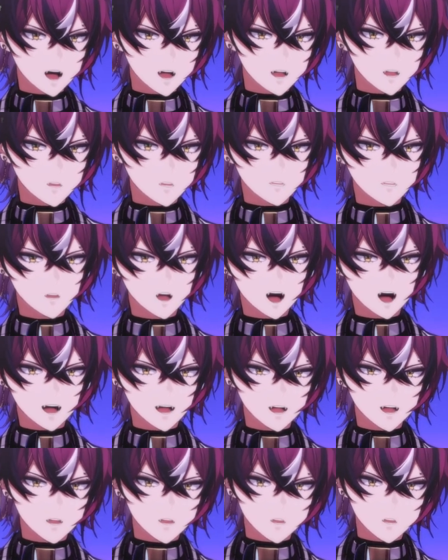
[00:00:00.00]
Thank
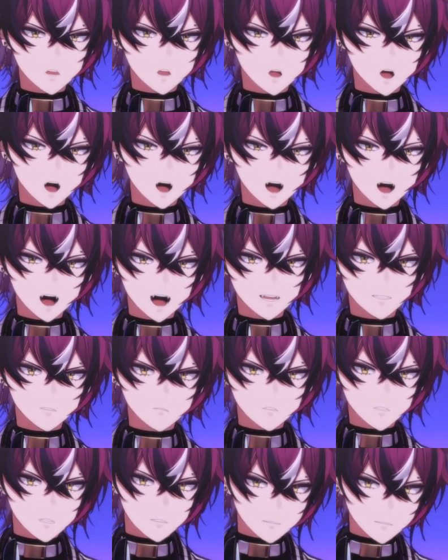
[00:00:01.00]
you,
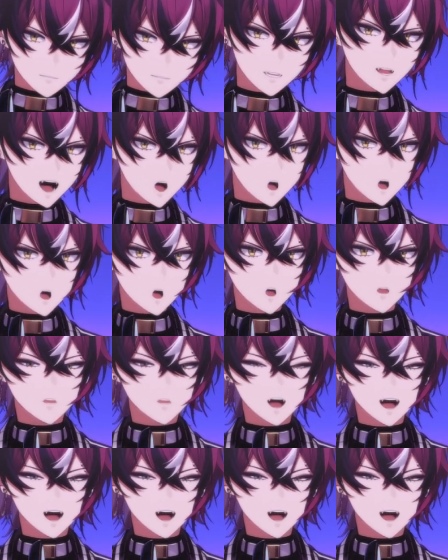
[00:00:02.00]
Mino, for